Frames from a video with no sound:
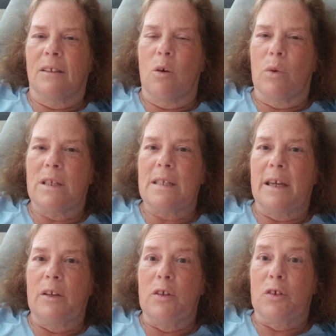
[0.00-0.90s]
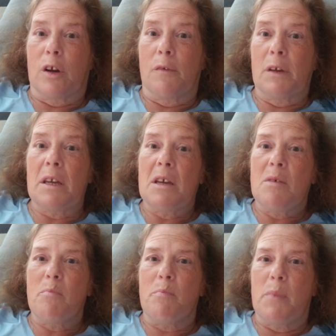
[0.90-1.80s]
don't want to say you deserve it,
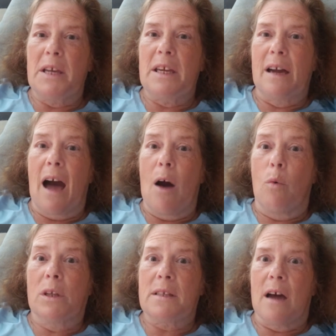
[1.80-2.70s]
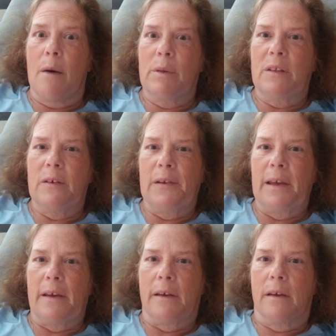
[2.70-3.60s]
but you got what's coming to you.